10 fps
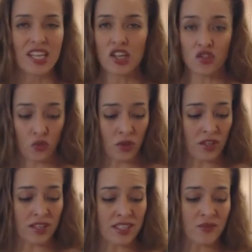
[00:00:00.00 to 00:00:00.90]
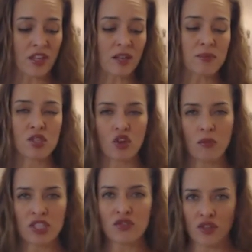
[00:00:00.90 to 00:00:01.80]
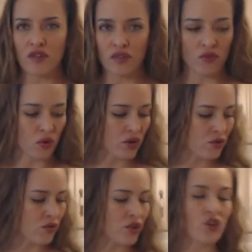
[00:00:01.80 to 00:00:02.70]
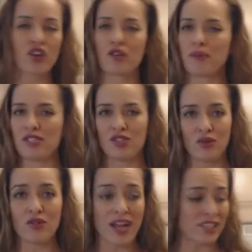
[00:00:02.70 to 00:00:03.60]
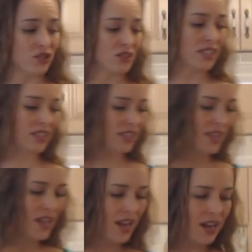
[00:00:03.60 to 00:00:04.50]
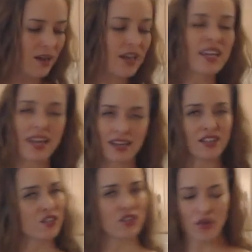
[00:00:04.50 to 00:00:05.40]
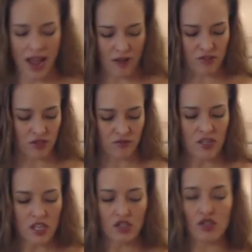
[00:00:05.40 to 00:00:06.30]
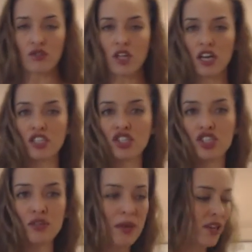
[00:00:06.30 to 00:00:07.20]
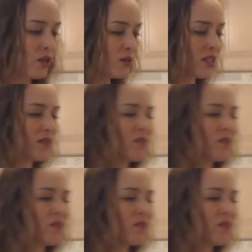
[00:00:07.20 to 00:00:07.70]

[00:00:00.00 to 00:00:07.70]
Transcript: It's really going to develop so much flavor for you that you're going to be so glad you did. Again, you don't have to. 2 large tomatoes.